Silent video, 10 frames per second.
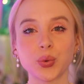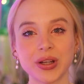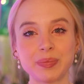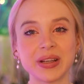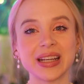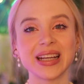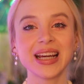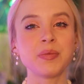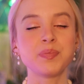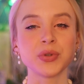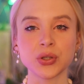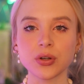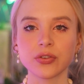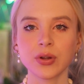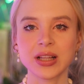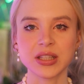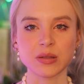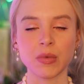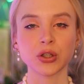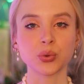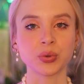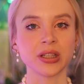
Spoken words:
creepy, but beautiful and smart